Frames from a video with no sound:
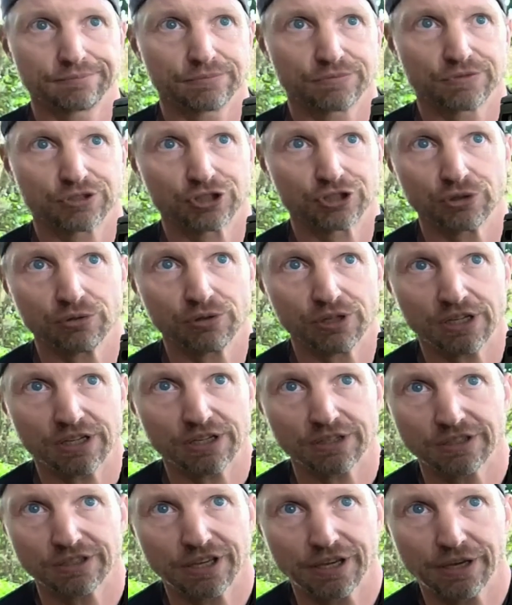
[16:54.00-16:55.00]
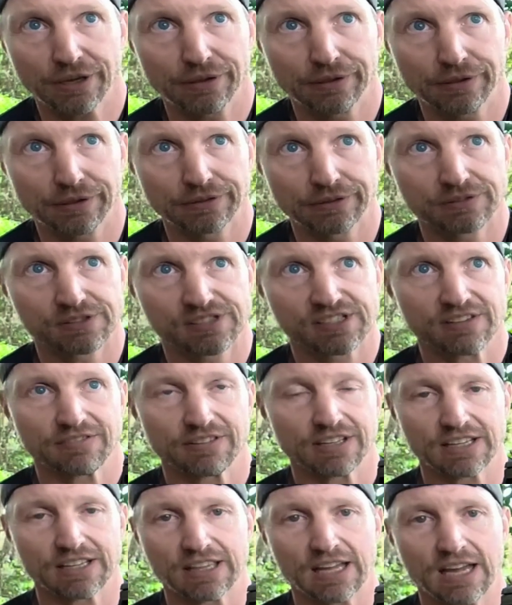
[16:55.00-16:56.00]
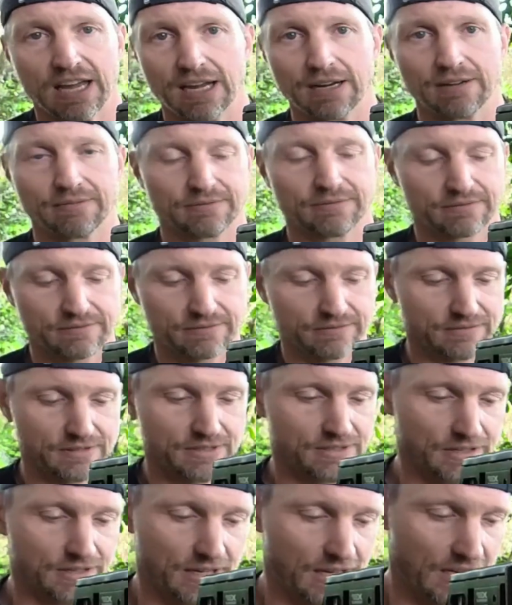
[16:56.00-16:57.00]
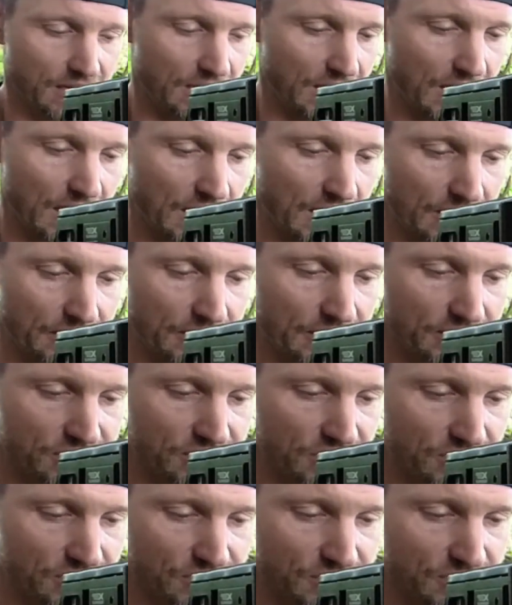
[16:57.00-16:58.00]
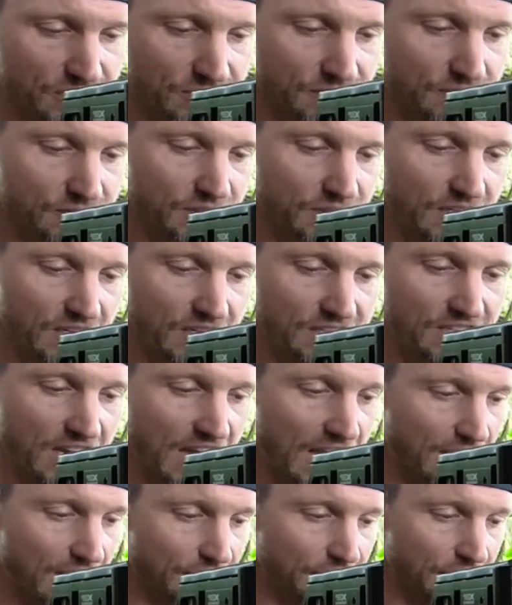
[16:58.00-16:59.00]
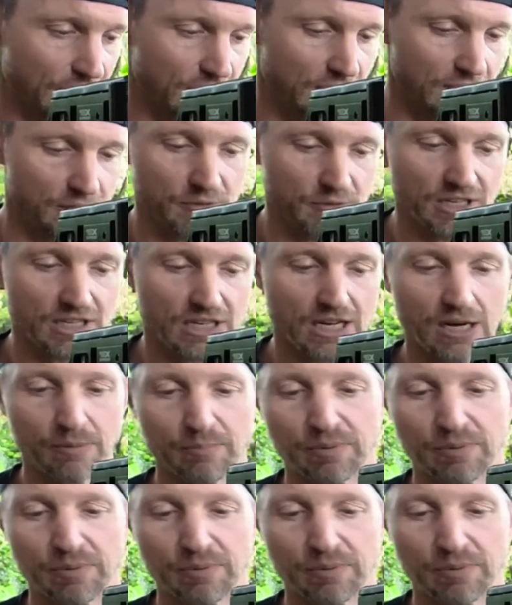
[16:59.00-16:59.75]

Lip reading: shooting and kill and stuff like that. So I don't know. It's aggravating to me. It kind of